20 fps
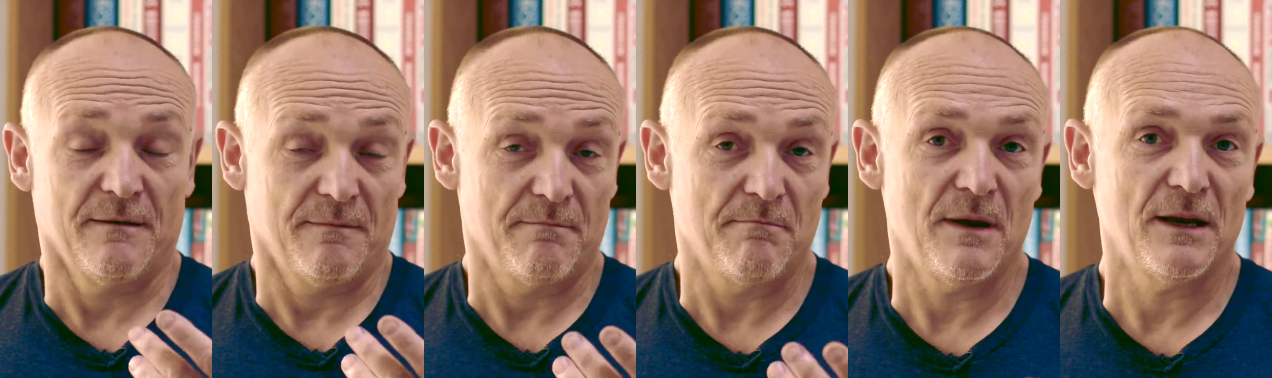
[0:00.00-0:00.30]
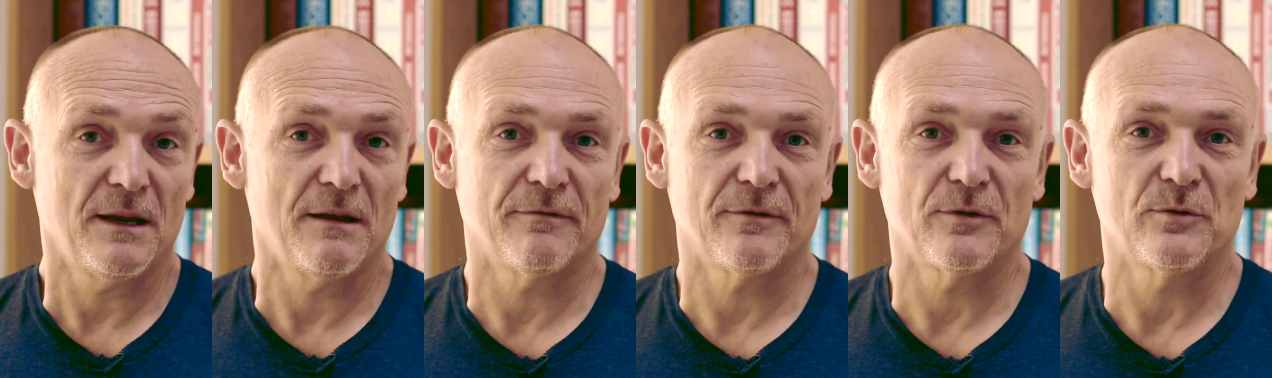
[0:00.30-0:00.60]

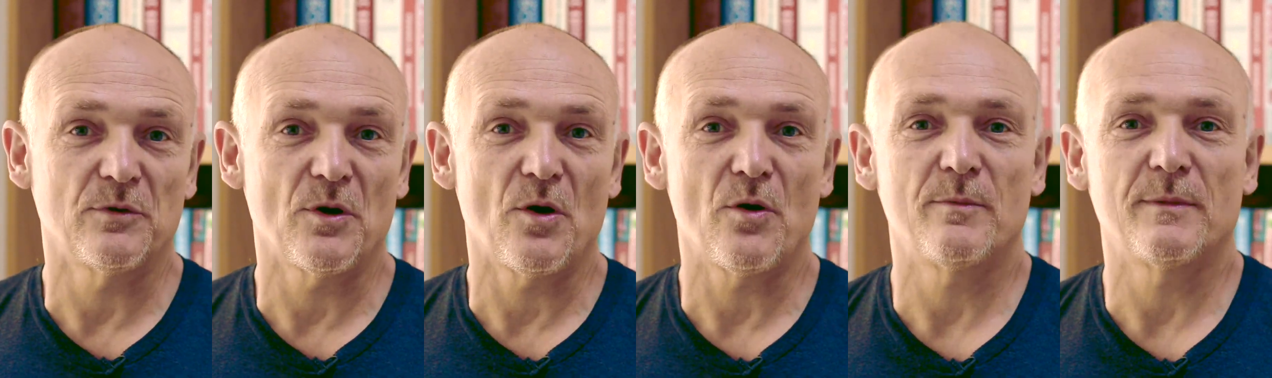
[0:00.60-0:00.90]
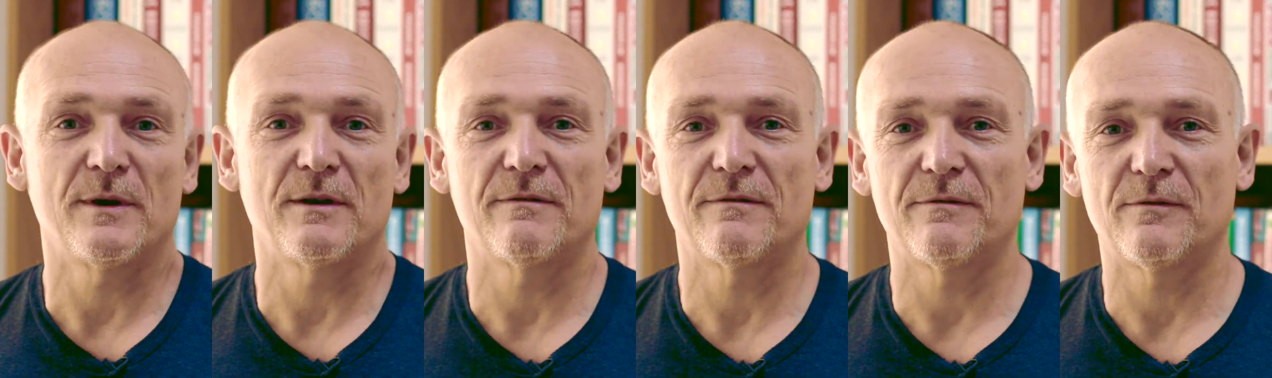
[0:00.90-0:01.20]
Many of you know
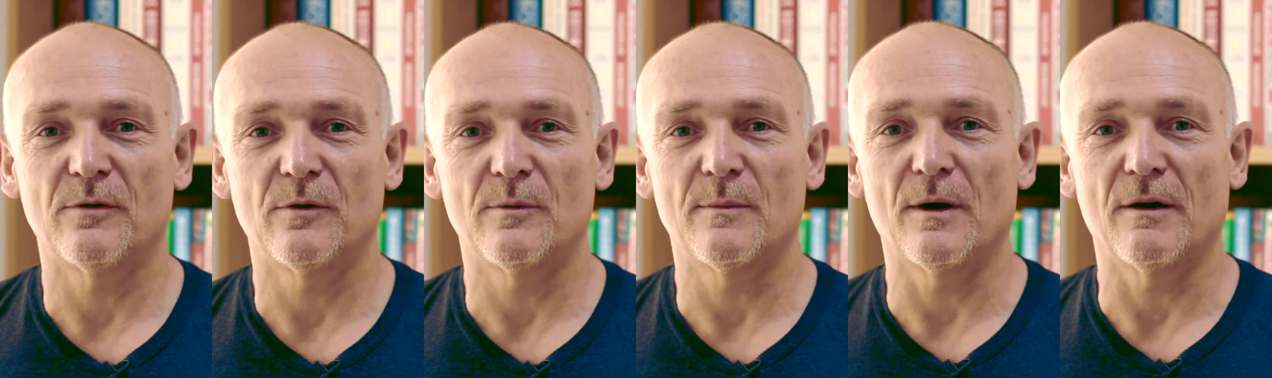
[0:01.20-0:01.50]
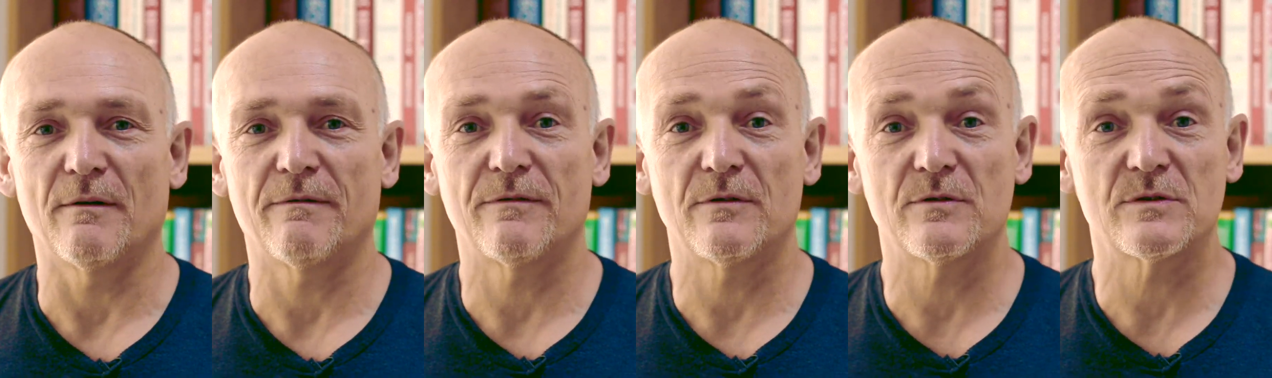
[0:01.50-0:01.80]
me for my
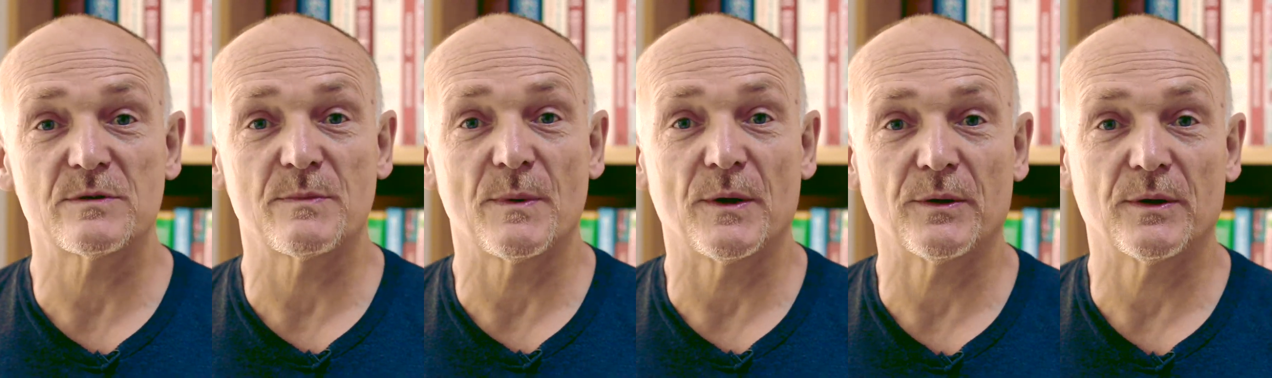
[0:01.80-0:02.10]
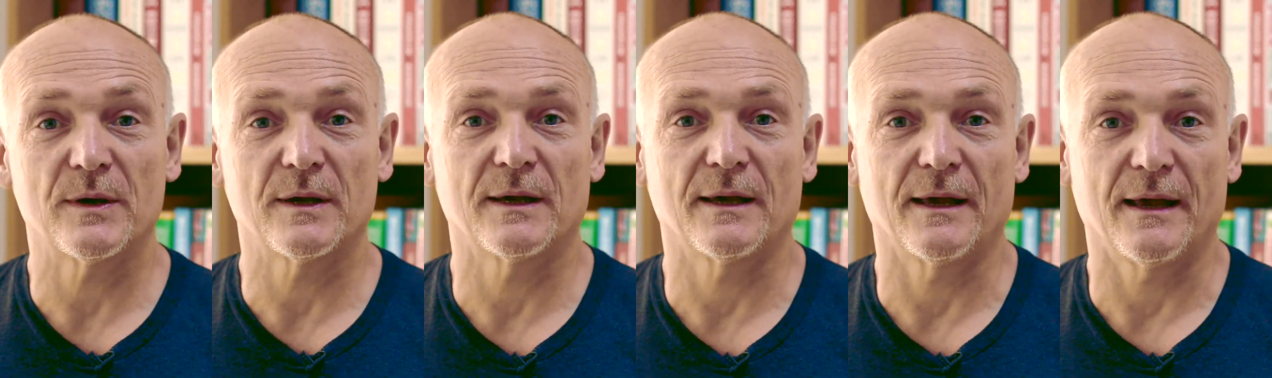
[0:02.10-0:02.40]
food
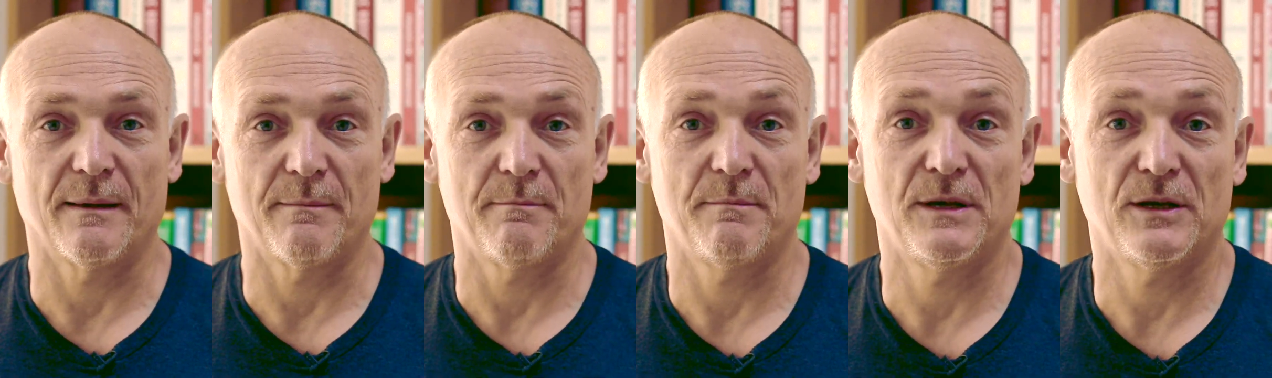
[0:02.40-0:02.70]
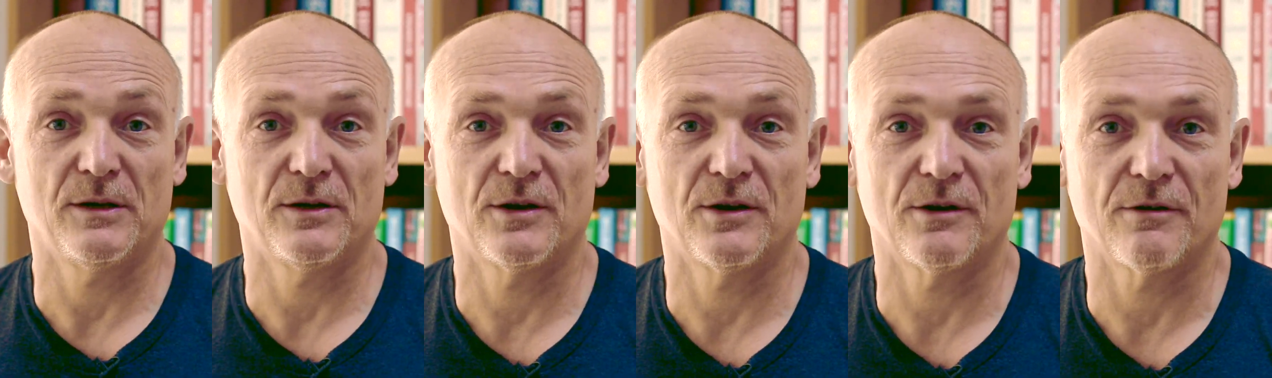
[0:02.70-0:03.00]
smoking and
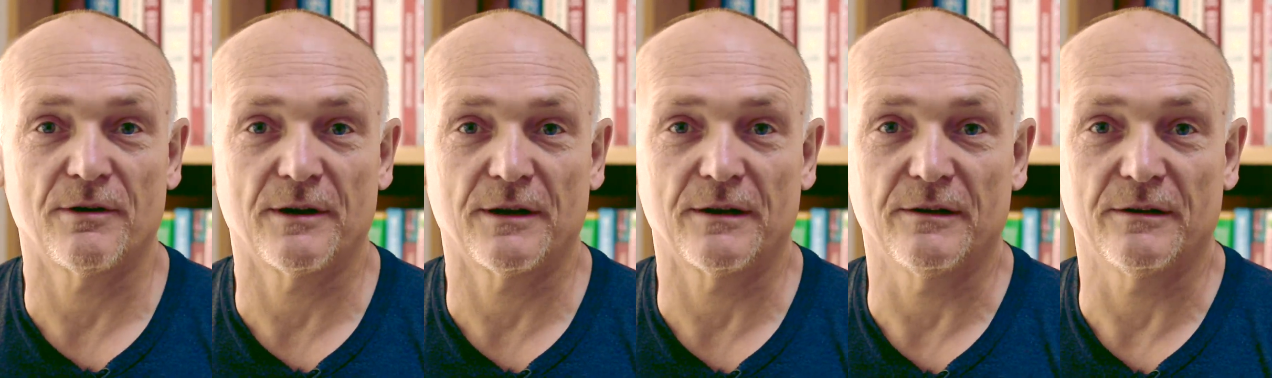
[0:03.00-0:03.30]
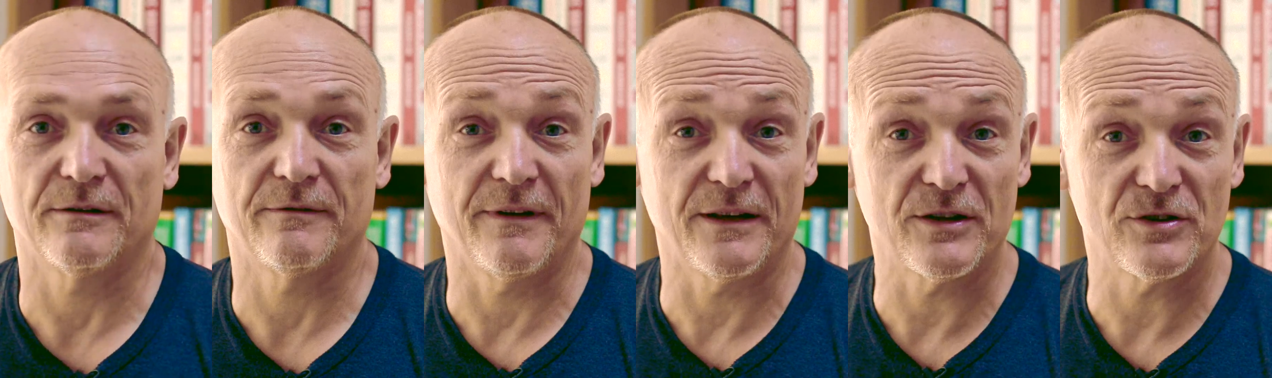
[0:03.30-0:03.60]
meat curing
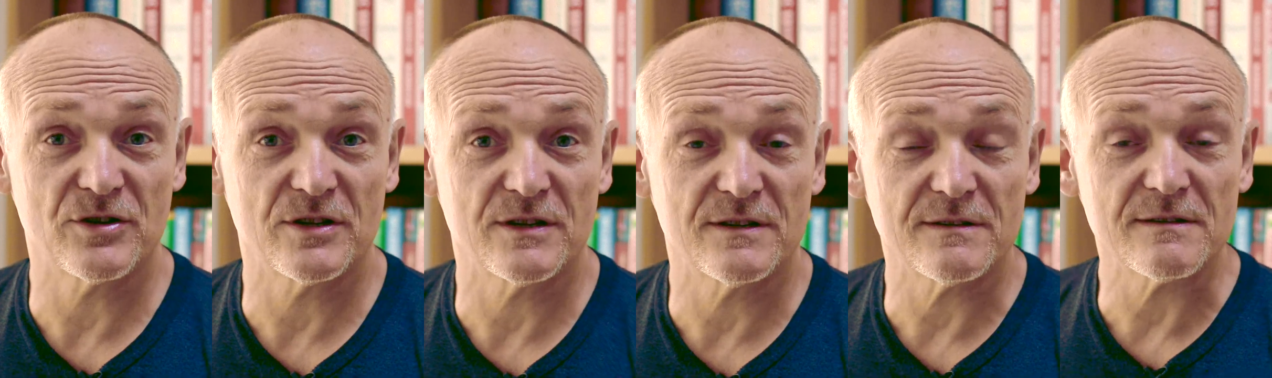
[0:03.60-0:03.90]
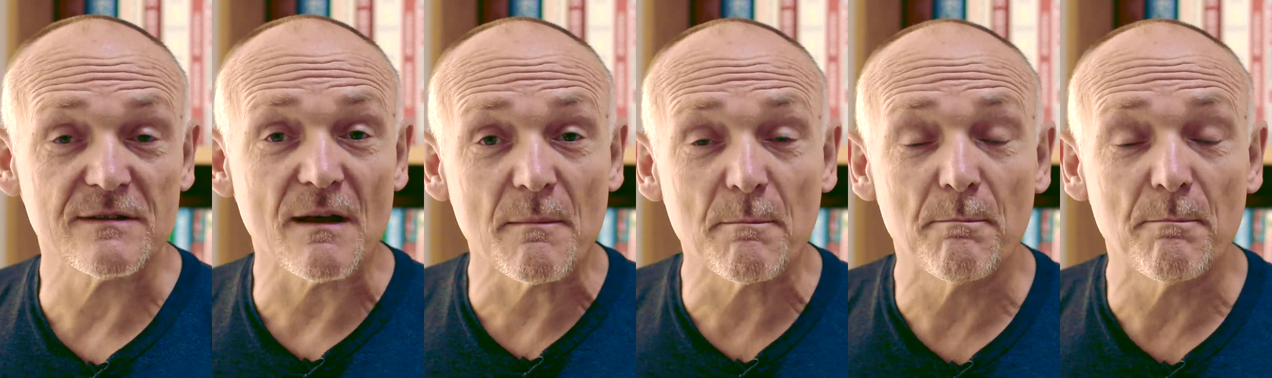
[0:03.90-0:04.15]
adventures,